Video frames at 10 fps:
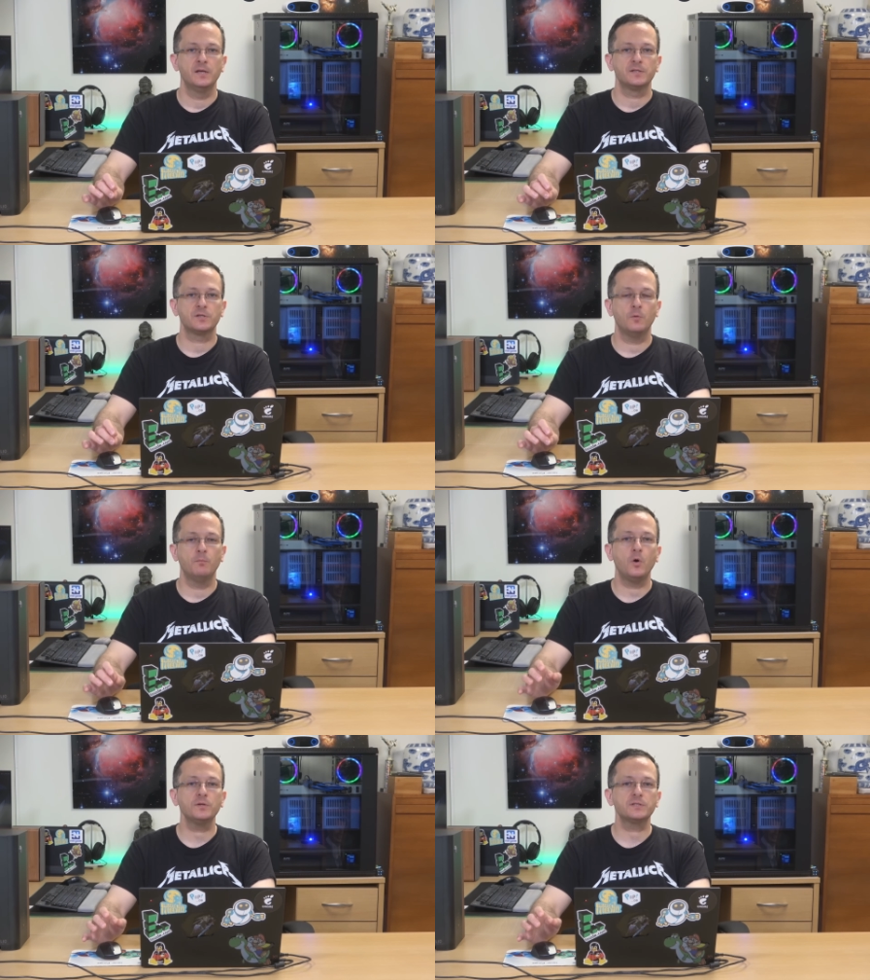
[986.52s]
So
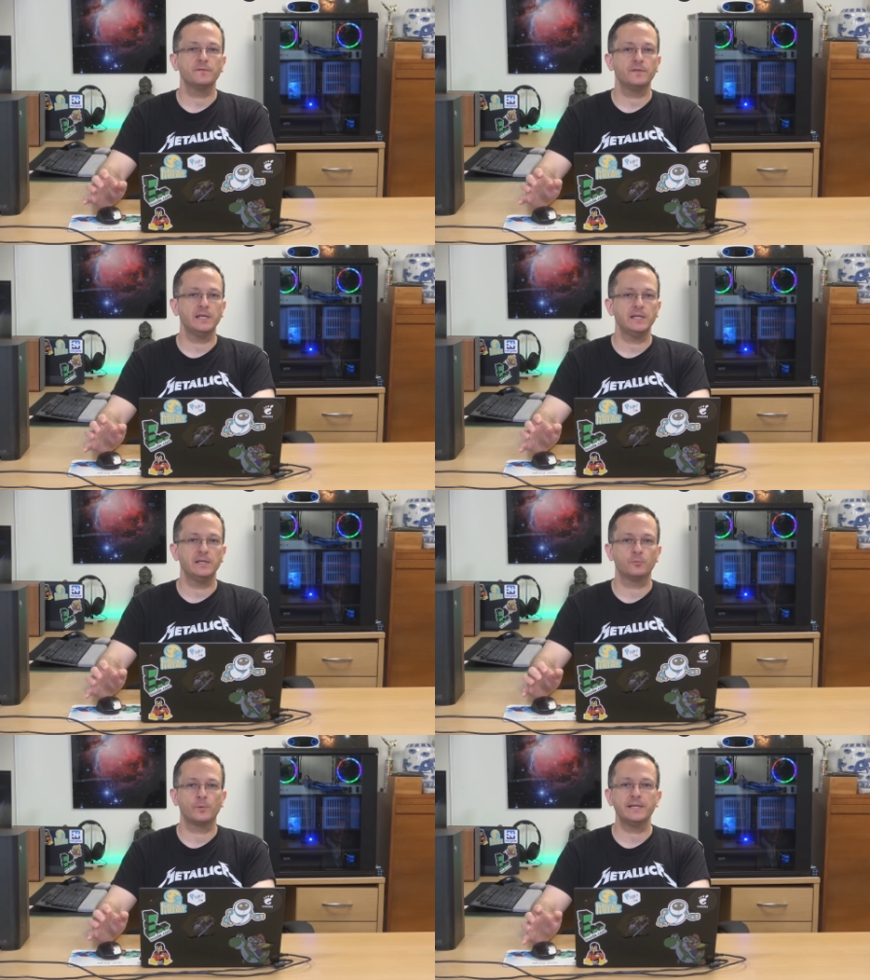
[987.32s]
most of
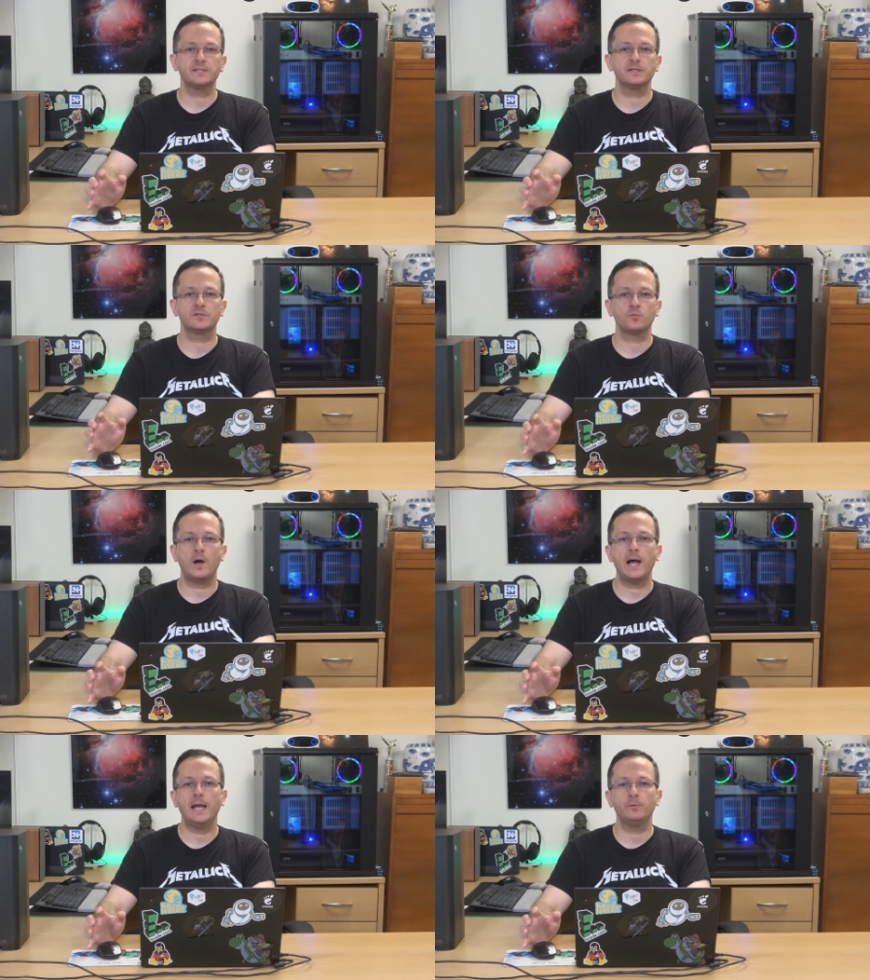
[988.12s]
the reasons
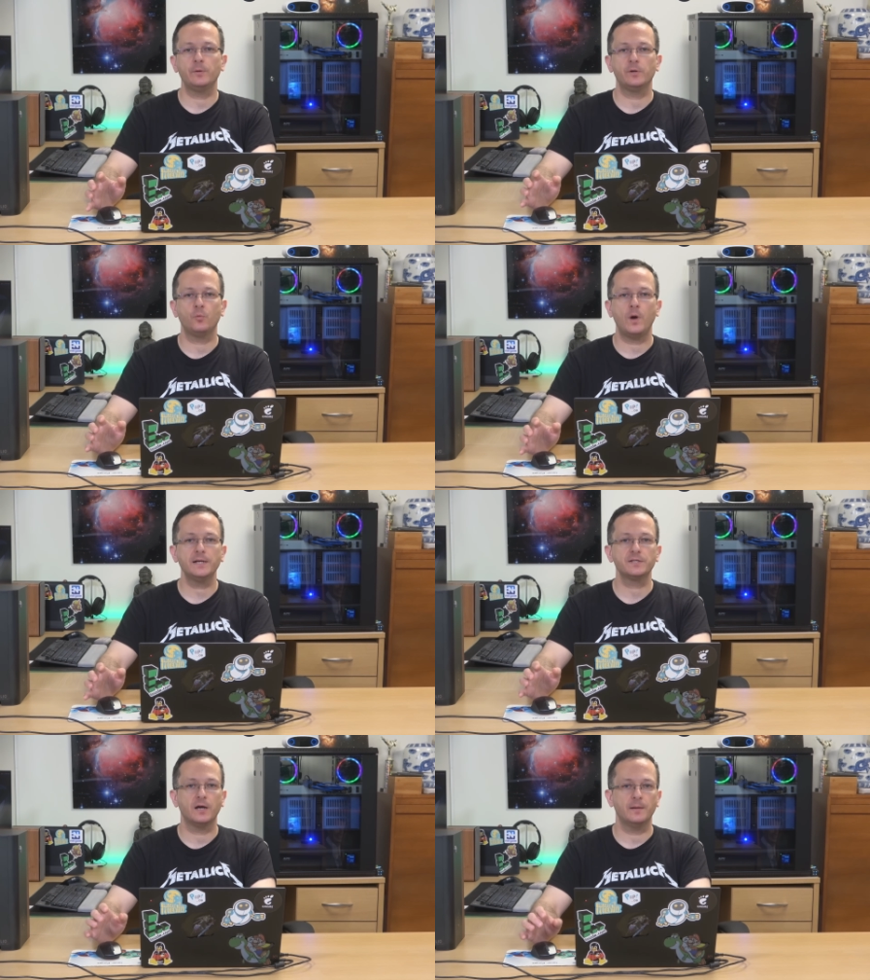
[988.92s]
why we would
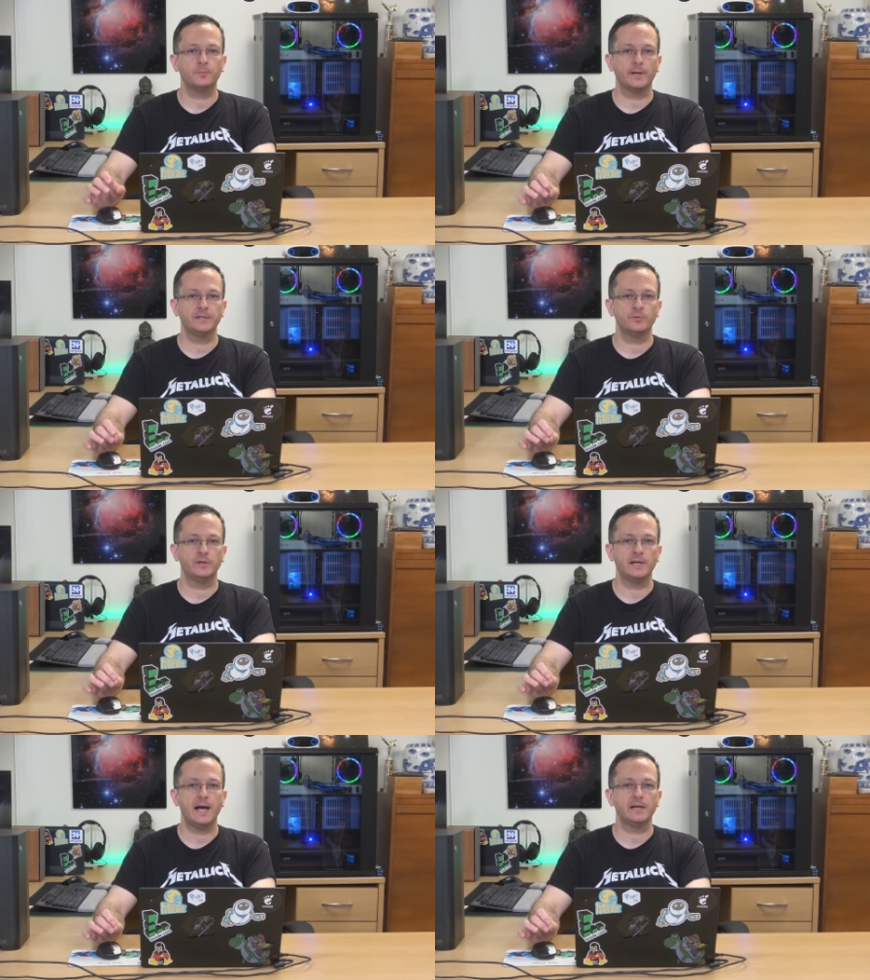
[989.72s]
want to upgrade to a
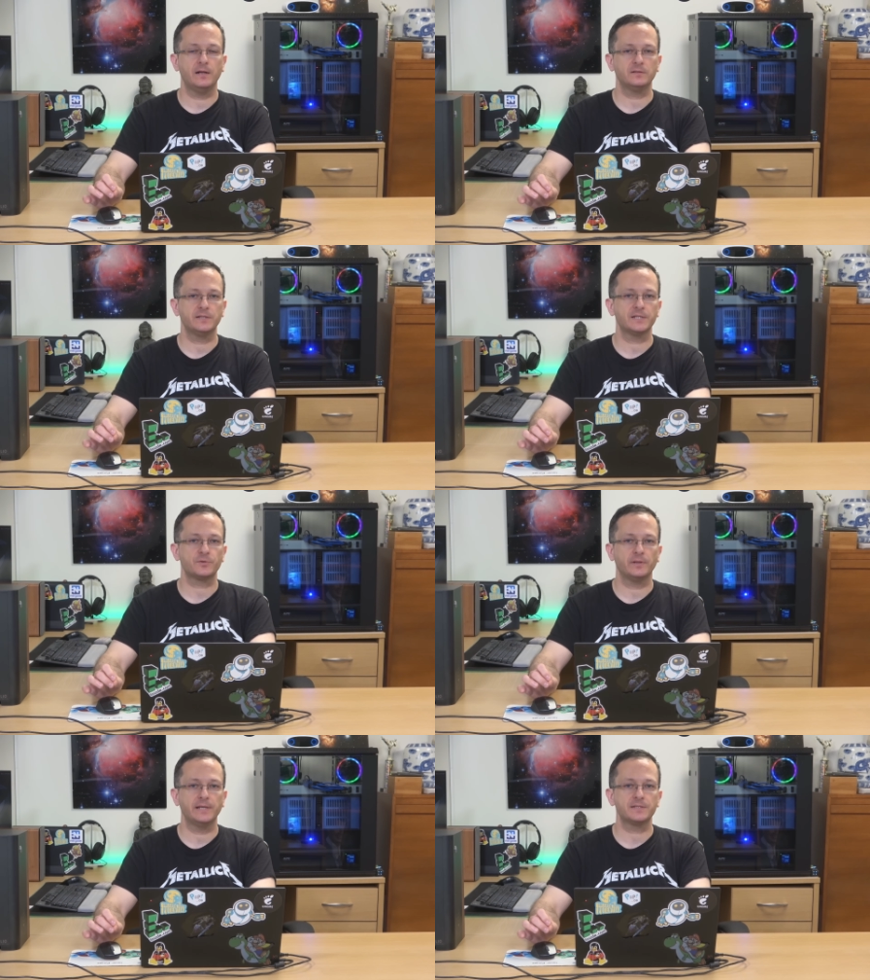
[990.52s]
non-LTS
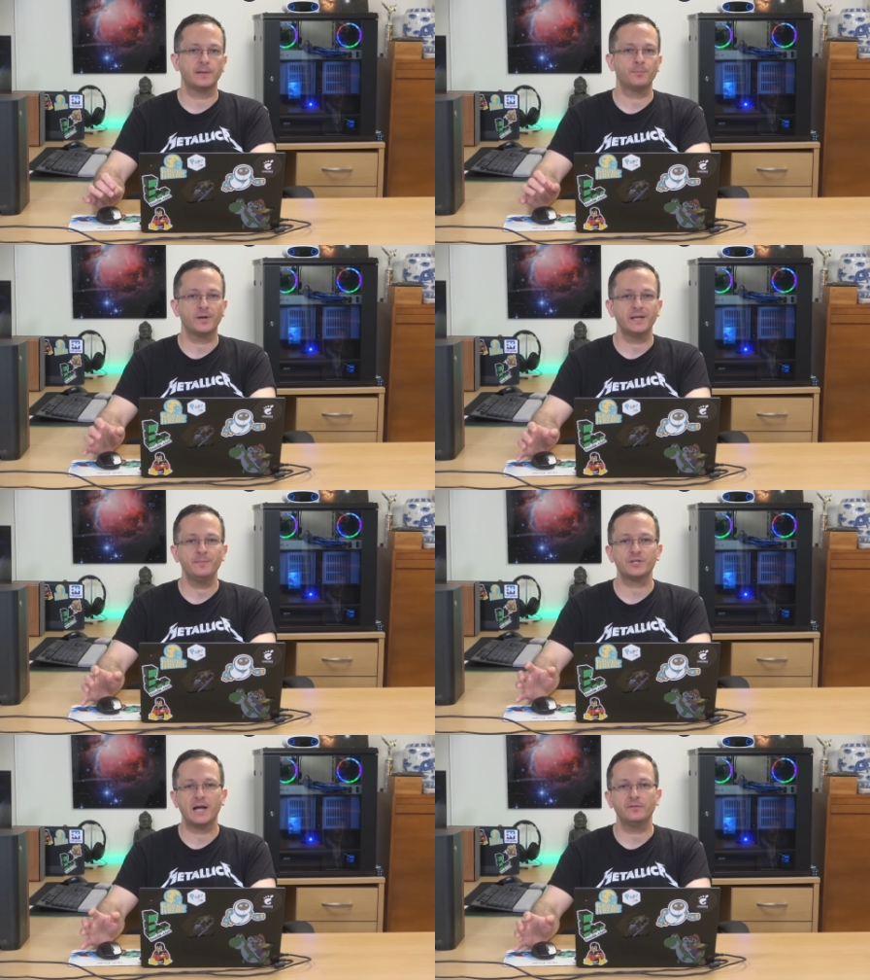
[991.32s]
release are pretty
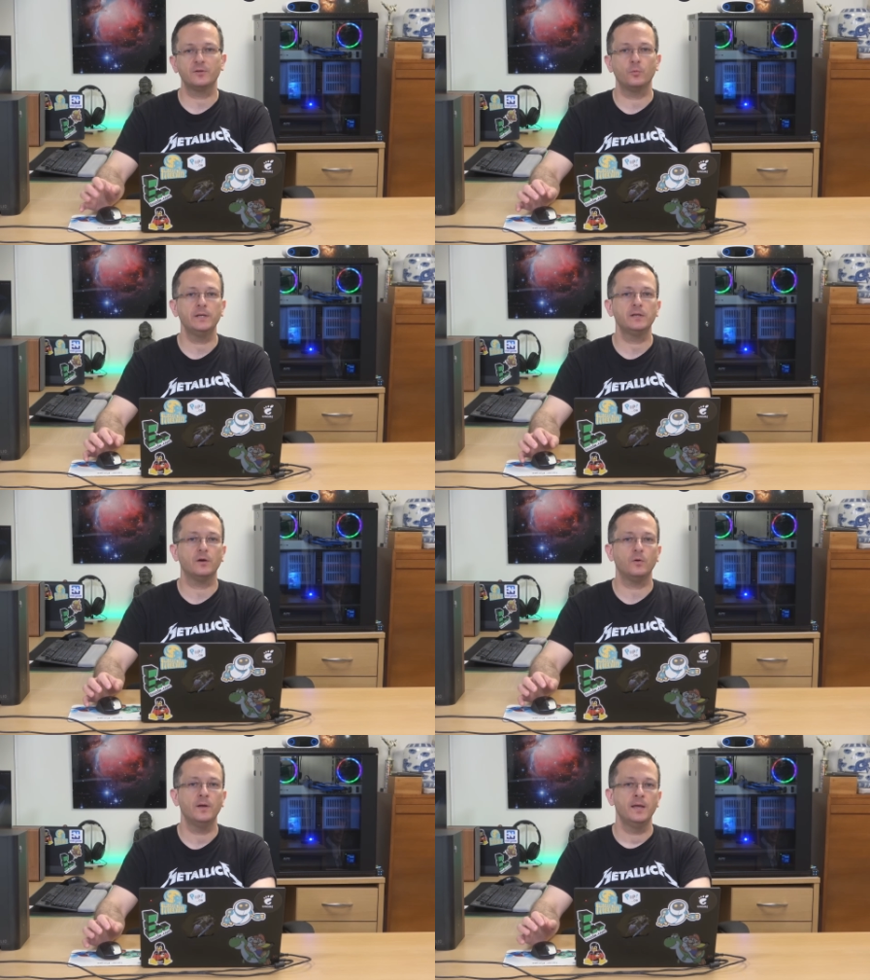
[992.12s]
much out the
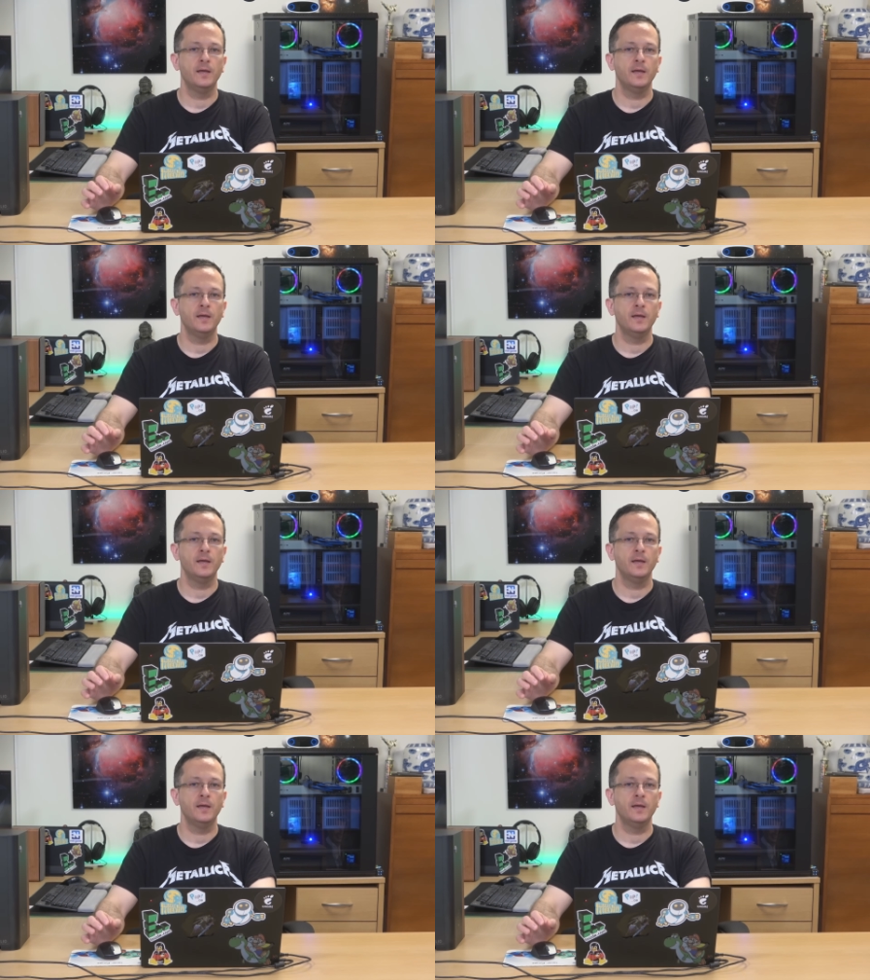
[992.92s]
window,